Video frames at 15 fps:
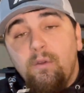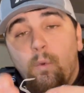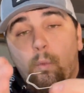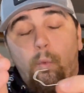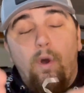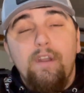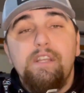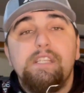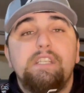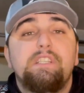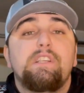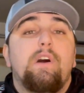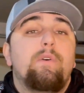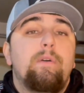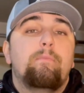What is
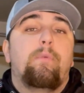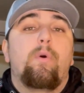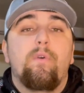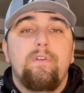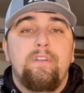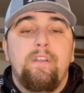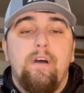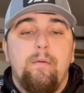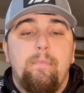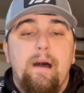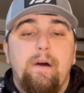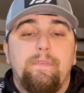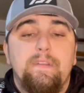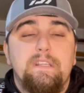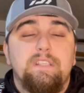so important
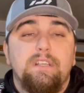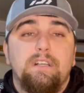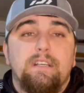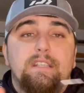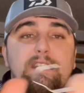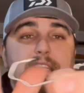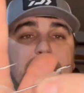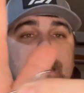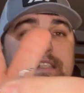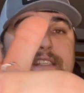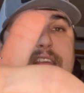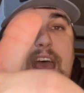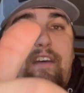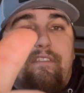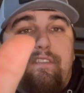about these hooks
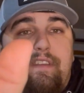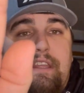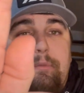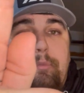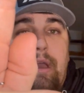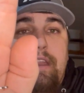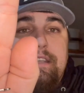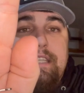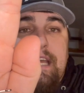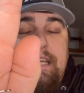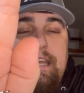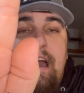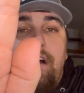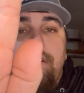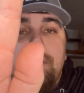is that V-bend
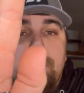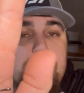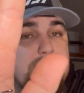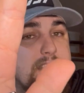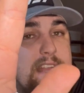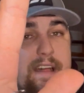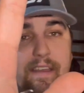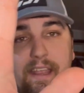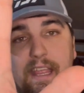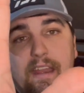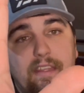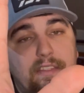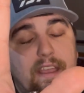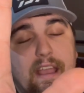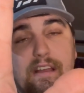technology. It's not like
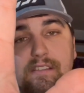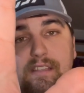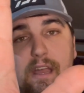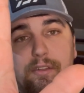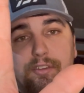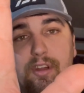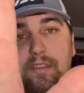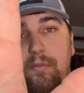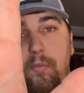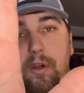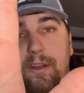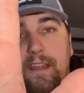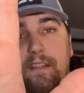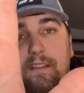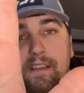anything else out there on the
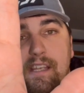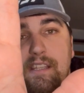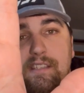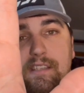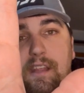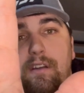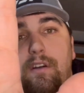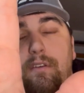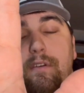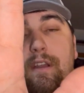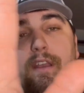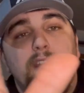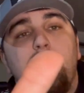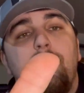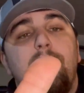market, like I said
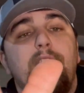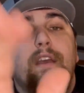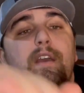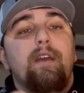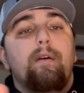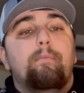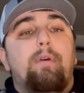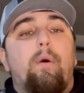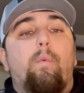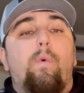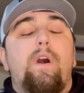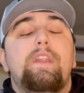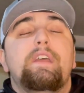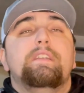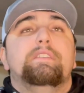already, but
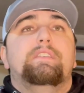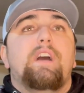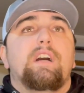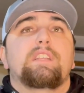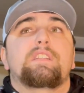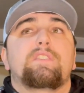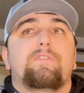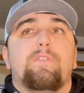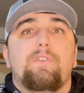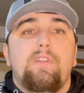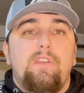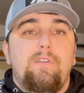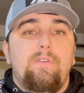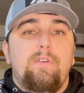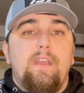what it does for
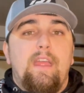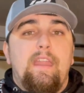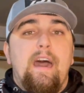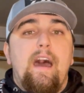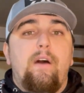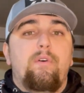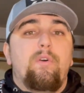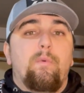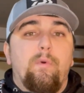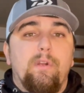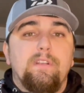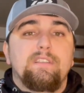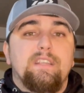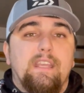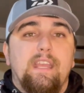you and how it
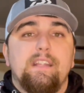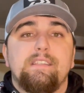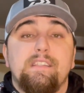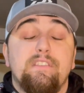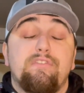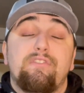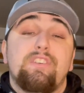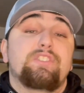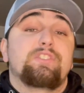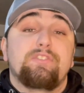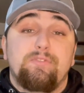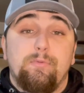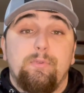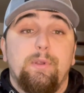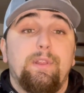works against the fish
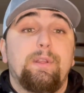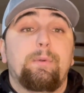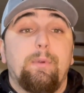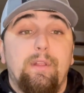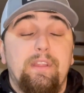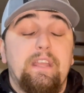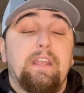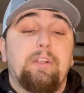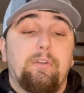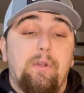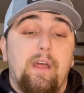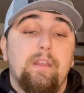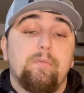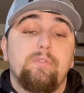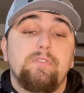is really
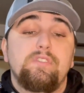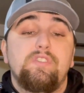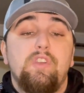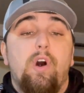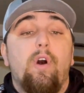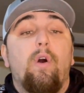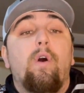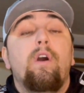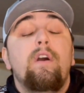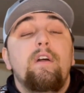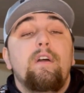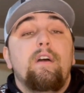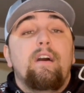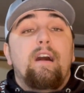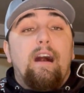incredible. So
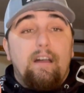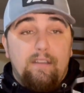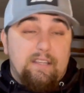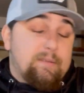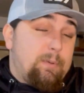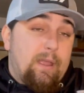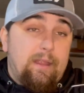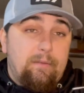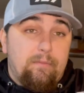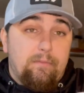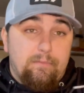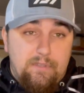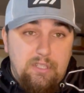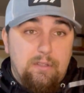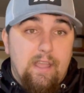I'll
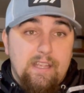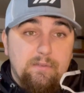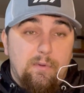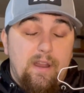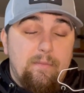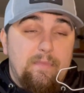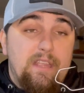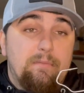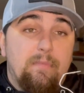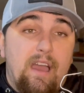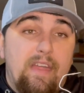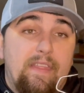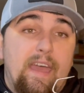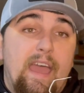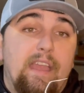explain to you guys what I mean
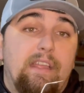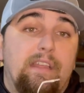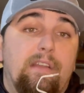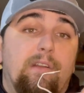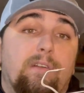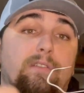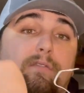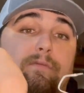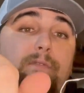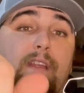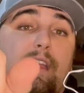by that here.